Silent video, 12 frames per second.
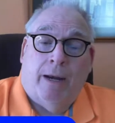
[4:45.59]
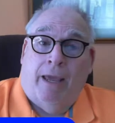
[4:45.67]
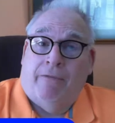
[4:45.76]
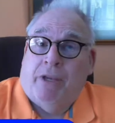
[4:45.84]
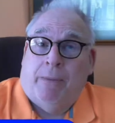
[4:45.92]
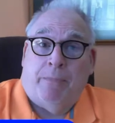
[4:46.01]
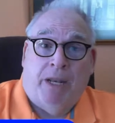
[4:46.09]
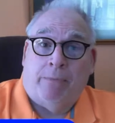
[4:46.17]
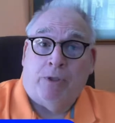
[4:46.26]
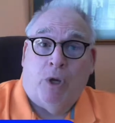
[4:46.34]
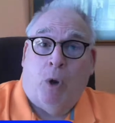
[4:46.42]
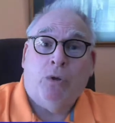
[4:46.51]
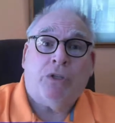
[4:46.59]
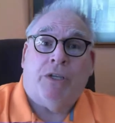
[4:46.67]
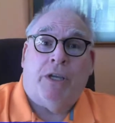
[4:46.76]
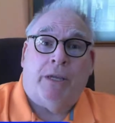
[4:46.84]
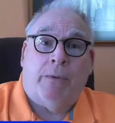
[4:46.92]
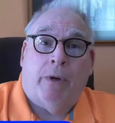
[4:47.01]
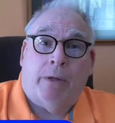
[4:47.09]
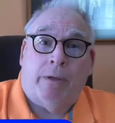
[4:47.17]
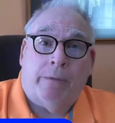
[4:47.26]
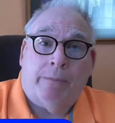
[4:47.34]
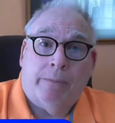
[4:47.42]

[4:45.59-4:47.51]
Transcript: I have not been able to host anyone.